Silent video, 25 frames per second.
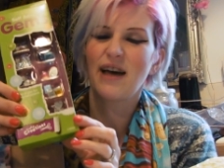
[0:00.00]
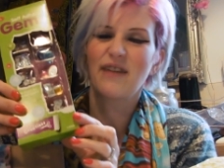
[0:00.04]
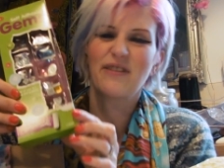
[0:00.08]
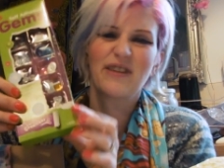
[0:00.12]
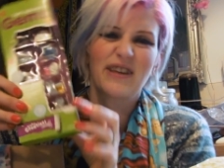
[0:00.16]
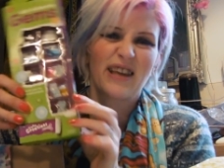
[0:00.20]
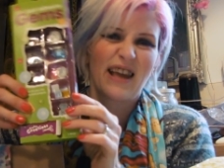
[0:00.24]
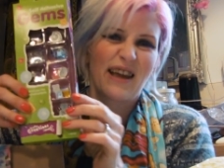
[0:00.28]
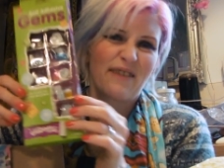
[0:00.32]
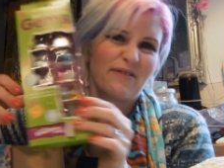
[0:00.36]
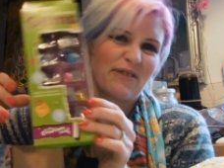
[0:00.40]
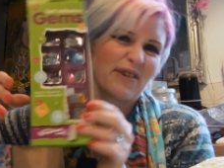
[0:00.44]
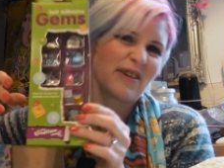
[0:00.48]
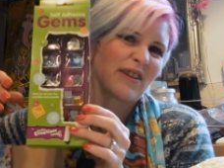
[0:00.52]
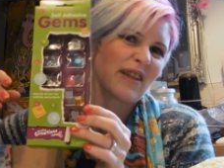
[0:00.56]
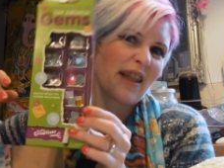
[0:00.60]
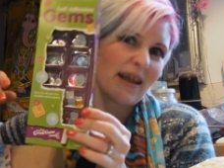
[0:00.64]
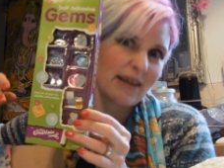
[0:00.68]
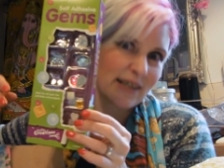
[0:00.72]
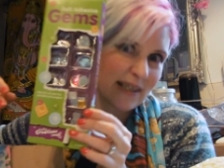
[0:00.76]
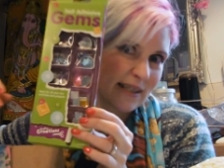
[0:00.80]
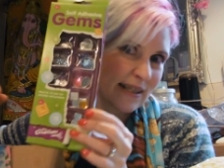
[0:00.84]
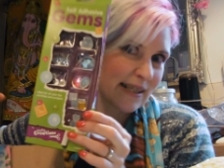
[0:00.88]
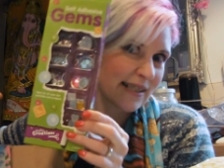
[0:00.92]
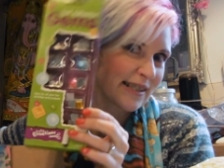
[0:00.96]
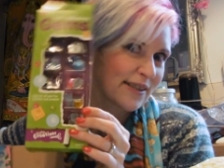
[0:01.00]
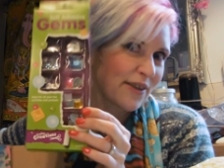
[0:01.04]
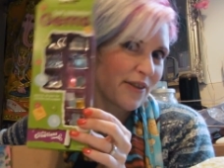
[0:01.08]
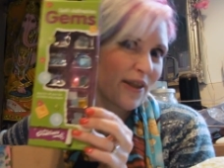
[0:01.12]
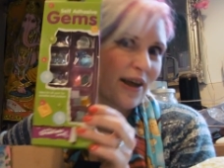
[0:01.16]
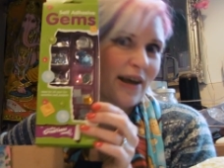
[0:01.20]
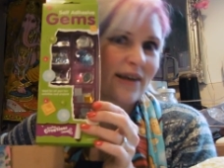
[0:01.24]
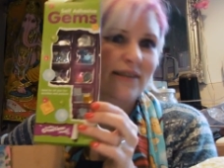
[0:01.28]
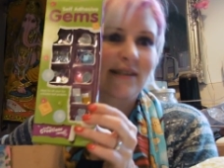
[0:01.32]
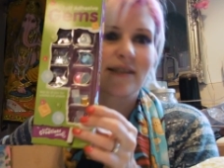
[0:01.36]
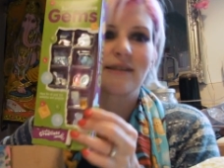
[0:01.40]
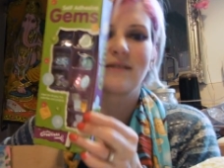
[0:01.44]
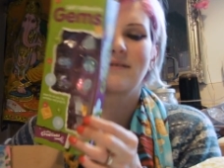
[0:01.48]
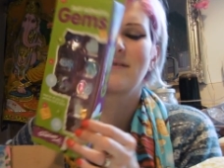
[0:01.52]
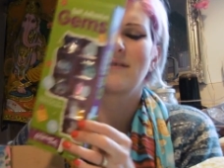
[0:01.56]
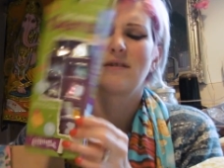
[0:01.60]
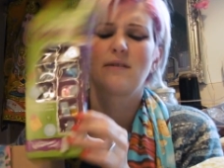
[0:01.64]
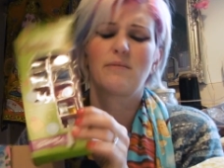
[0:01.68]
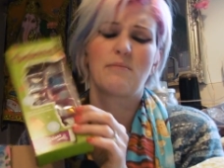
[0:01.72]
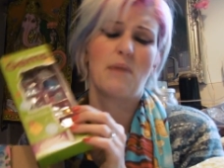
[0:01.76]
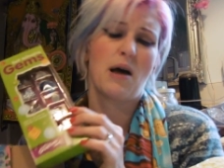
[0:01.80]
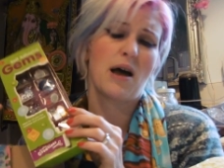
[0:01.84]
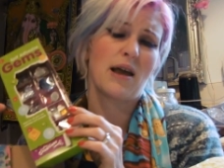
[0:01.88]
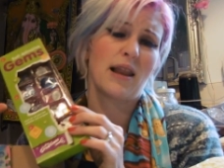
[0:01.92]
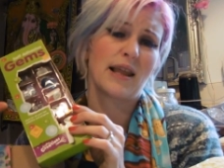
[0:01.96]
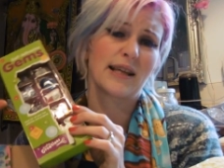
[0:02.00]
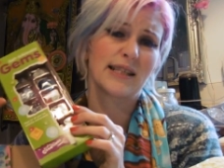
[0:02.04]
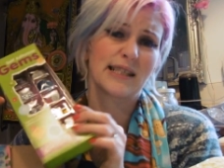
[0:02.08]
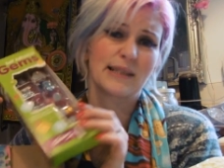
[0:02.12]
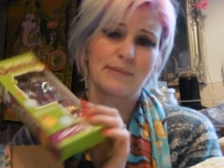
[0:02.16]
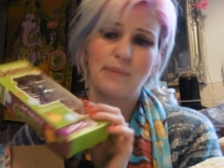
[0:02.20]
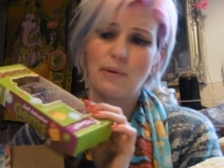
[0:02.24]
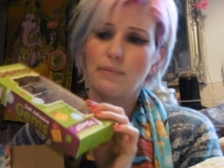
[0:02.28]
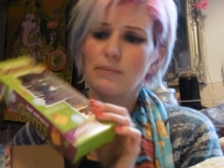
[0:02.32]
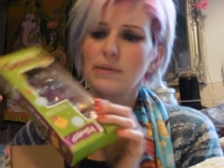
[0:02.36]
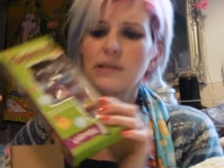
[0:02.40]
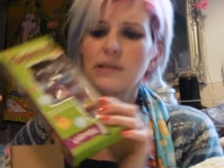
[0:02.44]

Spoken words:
I think everyone will like these on theirs. Might like some on